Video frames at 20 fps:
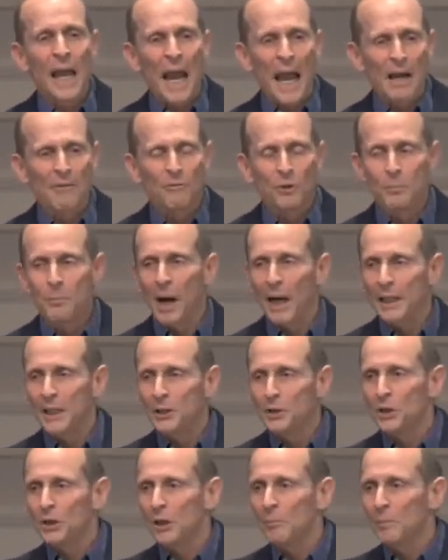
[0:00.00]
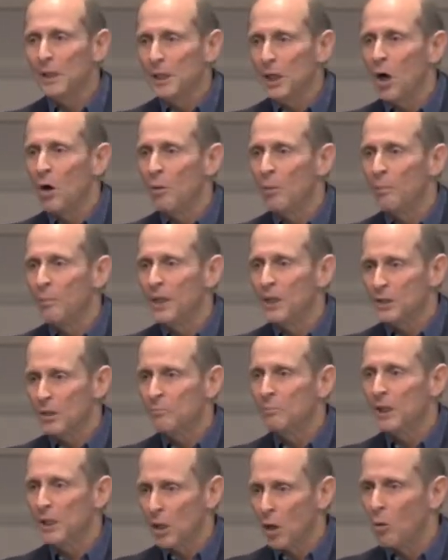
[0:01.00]
Everybody took a piece of
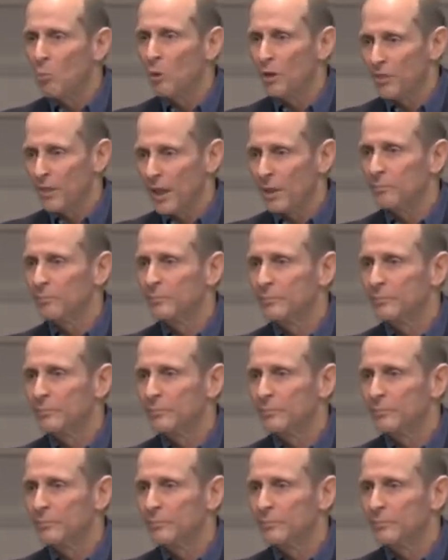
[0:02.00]
meat home with them.